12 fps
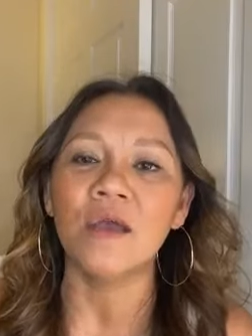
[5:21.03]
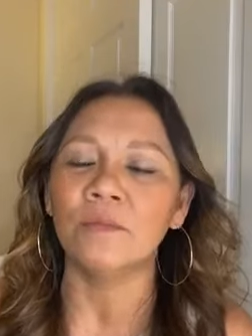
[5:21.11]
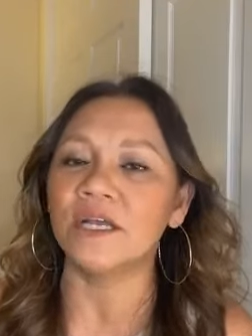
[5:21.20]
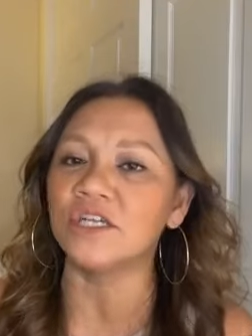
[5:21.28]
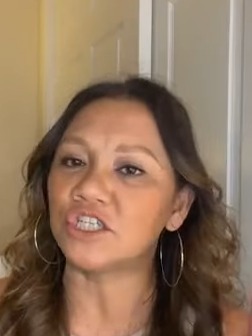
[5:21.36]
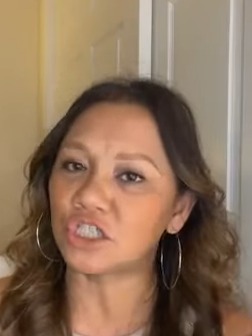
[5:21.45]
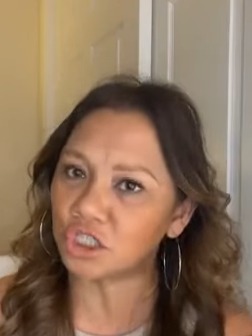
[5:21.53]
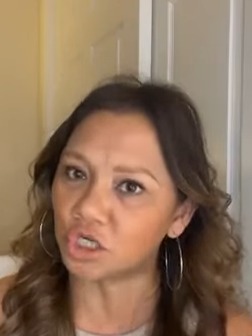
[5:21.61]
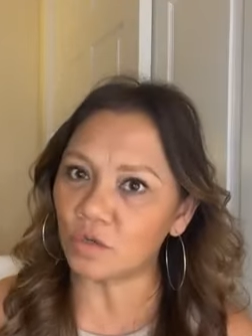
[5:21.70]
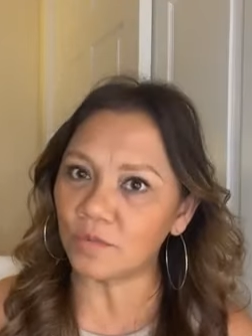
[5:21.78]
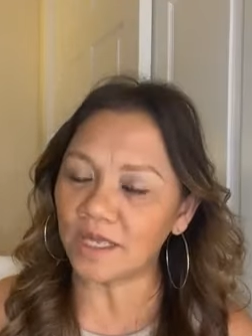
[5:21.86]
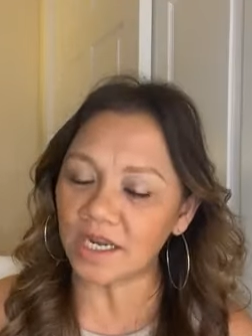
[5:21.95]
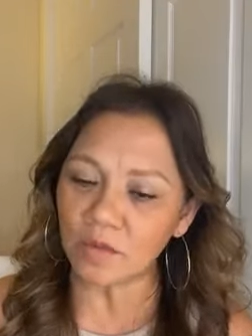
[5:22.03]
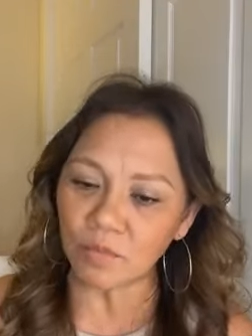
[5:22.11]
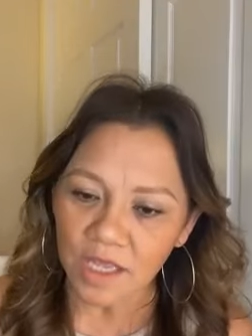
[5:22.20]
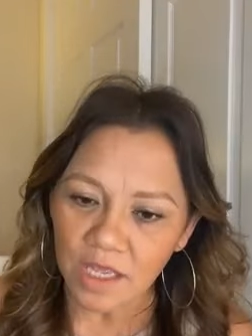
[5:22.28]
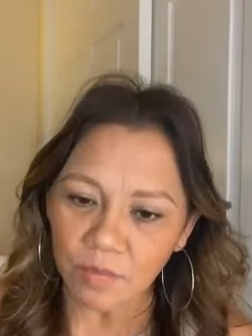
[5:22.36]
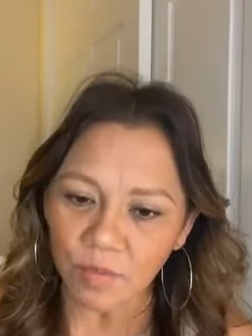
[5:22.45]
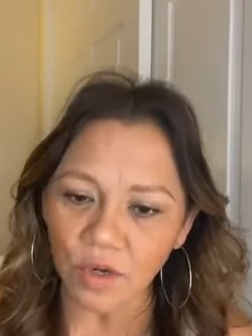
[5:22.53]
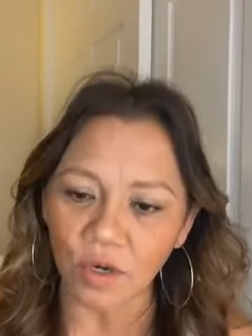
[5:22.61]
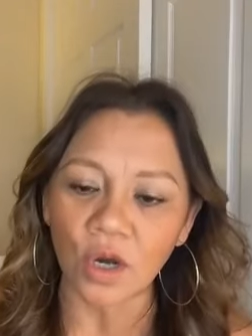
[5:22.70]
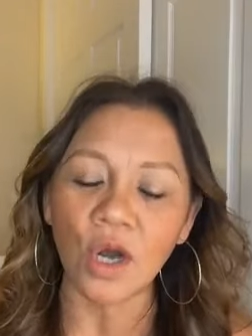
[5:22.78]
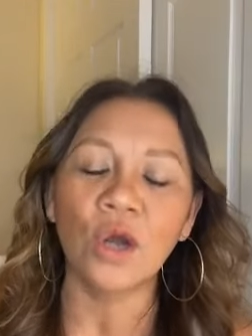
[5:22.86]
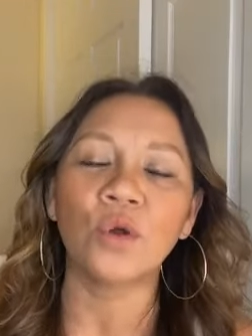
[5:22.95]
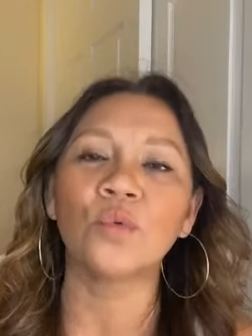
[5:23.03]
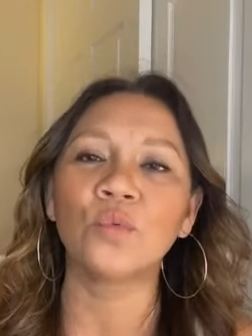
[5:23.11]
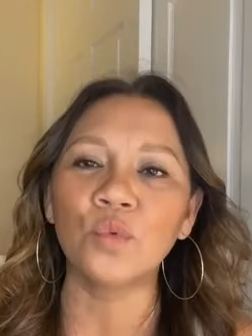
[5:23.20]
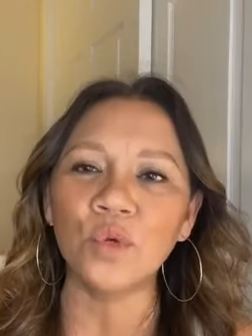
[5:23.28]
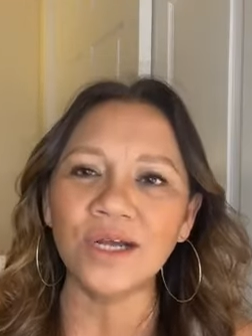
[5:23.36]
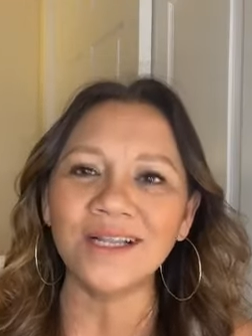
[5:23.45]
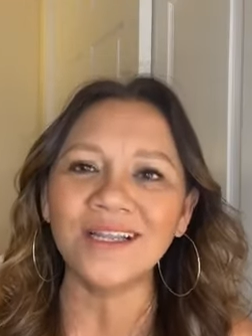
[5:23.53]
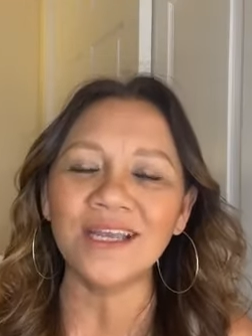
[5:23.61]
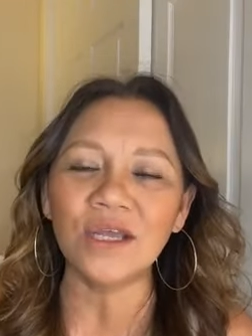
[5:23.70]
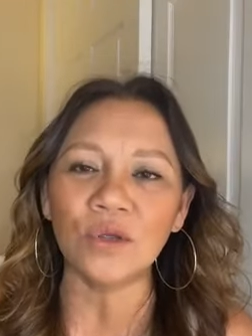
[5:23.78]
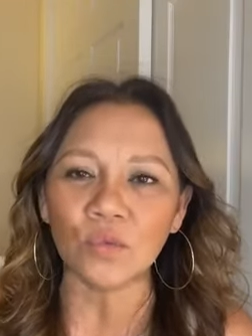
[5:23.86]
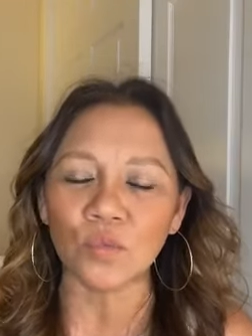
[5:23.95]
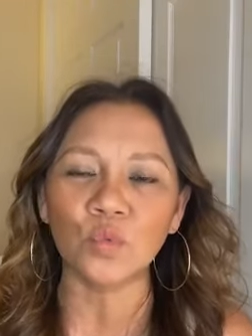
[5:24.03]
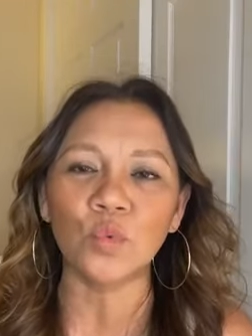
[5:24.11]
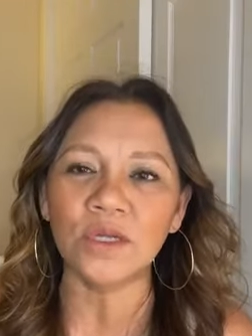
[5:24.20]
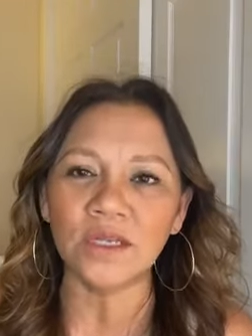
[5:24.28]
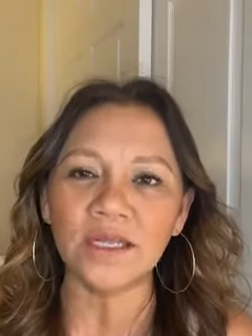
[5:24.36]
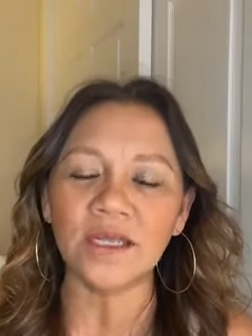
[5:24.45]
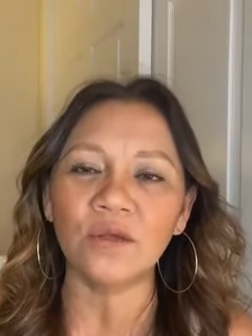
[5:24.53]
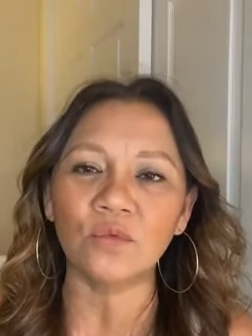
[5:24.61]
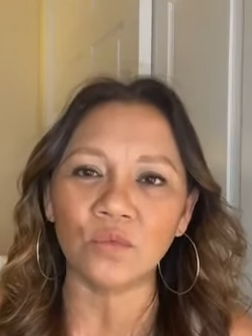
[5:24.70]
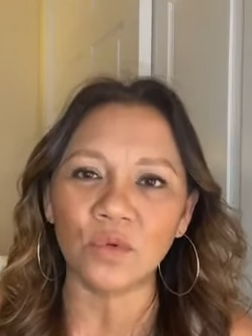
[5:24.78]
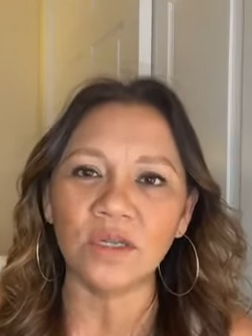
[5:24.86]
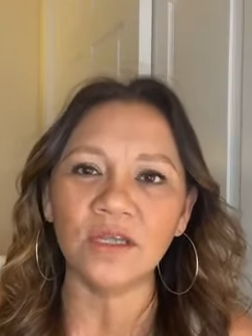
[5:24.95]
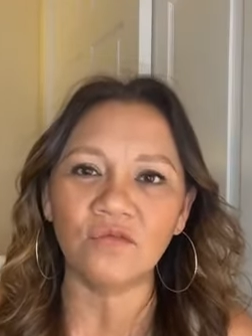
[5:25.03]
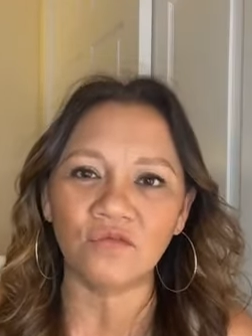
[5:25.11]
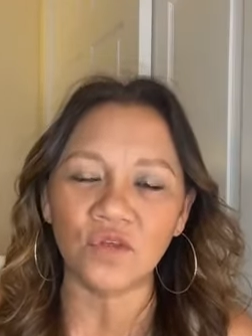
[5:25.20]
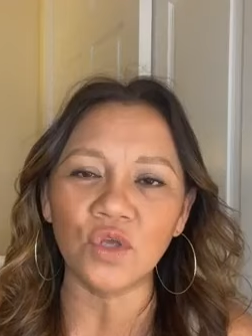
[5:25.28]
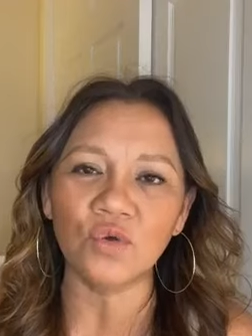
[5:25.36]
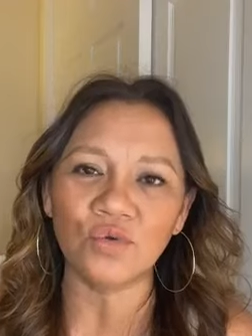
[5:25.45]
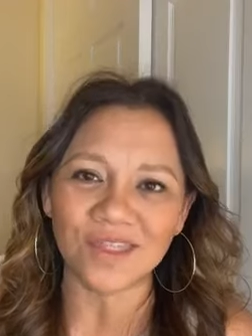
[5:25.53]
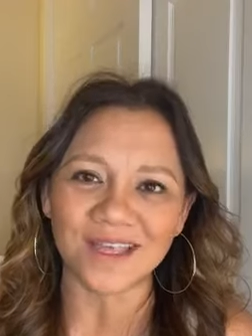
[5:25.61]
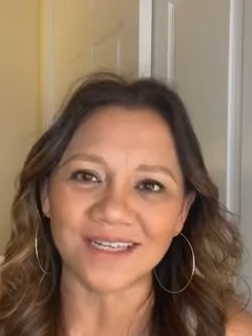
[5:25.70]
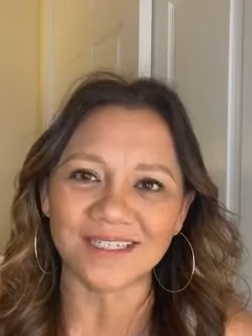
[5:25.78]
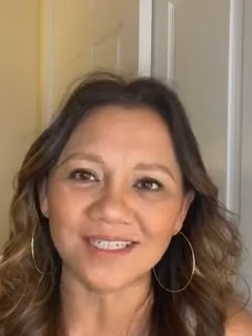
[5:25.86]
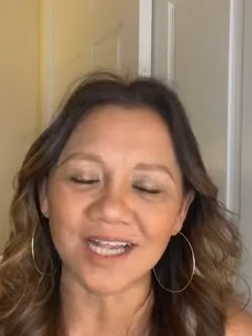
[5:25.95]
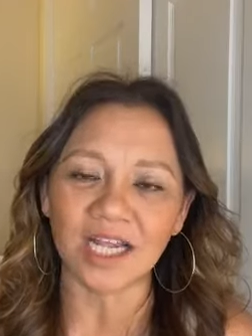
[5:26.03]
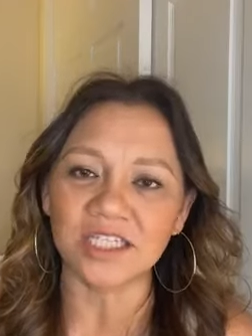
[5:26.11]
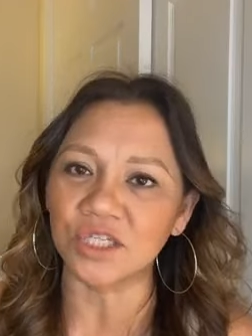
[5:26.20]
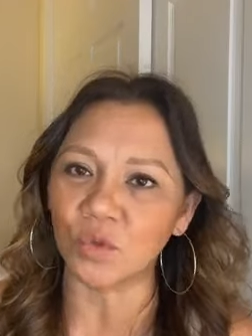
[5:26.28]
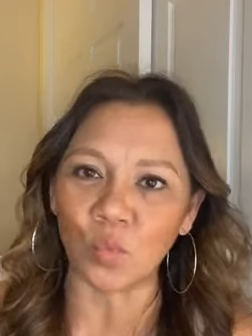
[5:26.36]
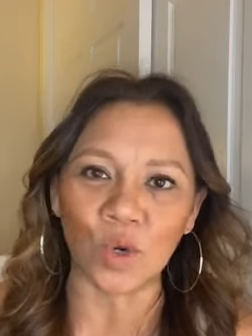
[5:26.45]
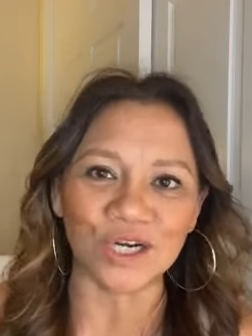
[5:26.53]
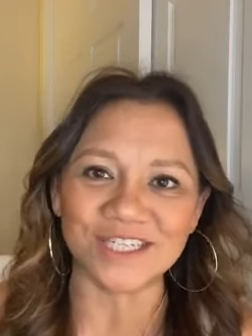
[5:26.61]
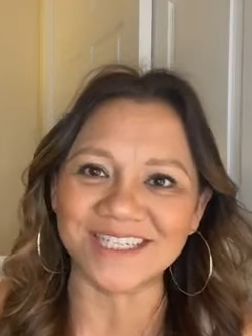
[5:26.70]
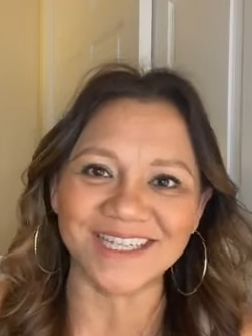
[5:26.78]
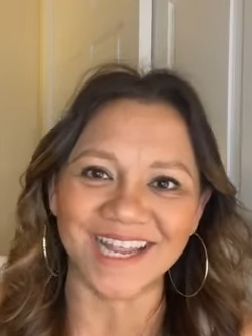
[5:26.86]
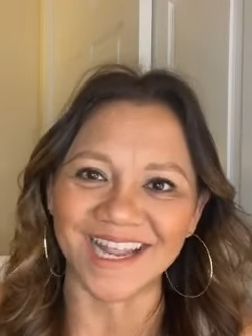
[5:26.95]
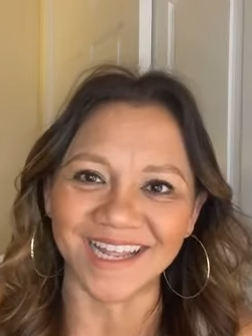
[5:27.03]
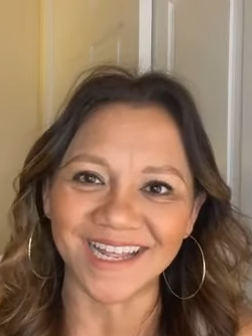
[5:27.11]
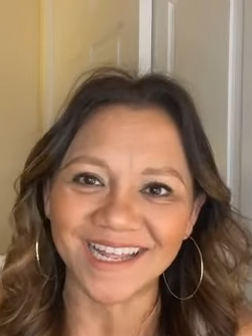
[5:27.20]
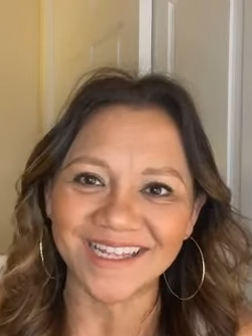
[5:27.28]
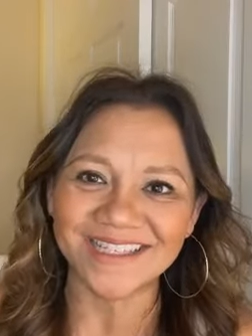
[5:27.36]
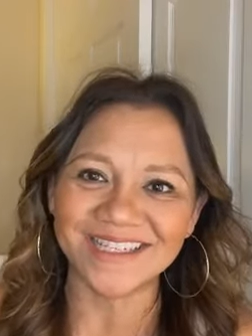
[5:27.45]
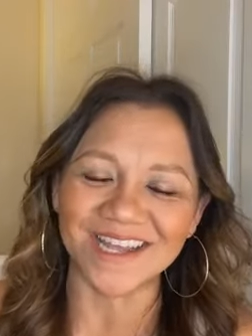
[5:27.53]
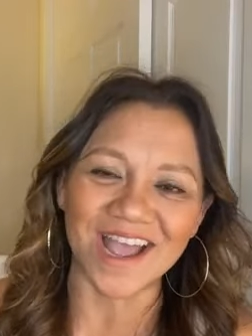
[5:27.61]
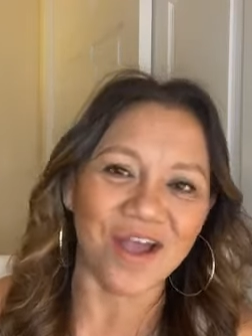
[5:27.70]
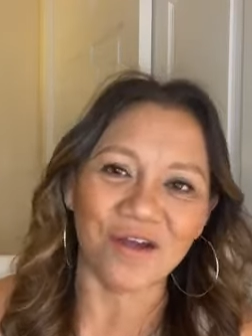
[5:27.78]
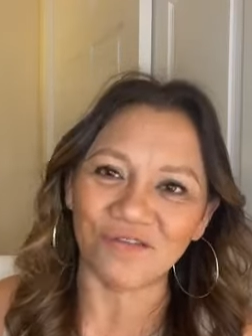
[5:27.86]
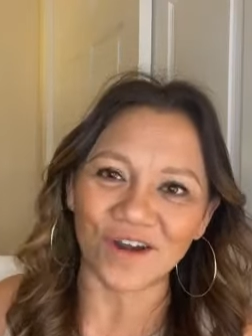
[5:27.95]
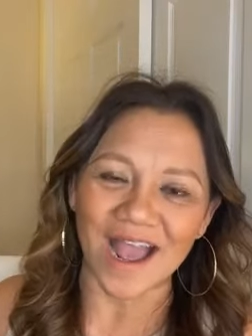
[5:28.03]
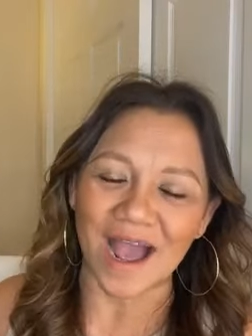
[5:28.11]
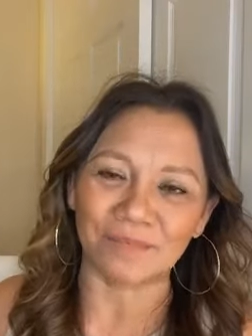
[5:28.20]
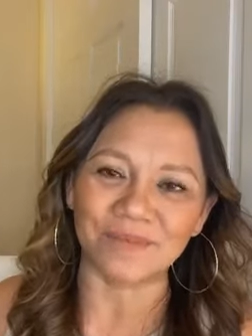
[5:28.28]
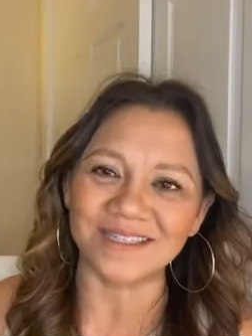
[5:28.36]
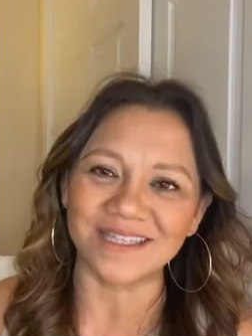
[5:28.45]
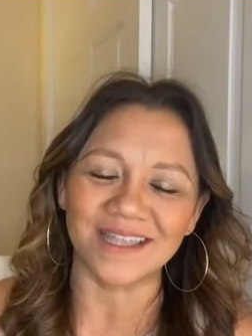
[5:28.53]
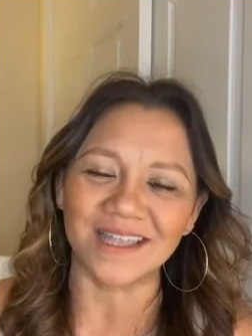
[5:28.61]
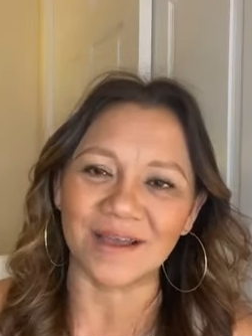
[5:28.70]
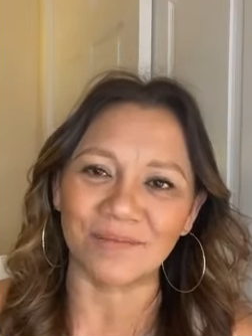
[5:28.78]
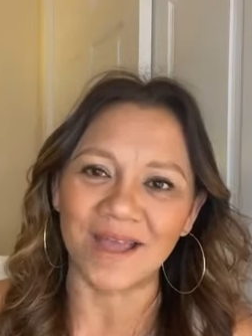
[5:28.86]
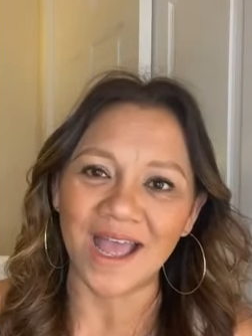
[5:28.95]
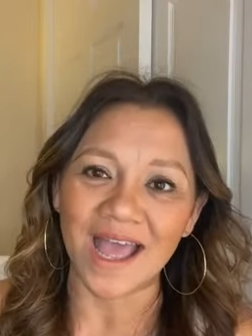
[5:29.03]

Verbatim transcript: Because so many people really, really, really view this as the worst thing to ever happen to them.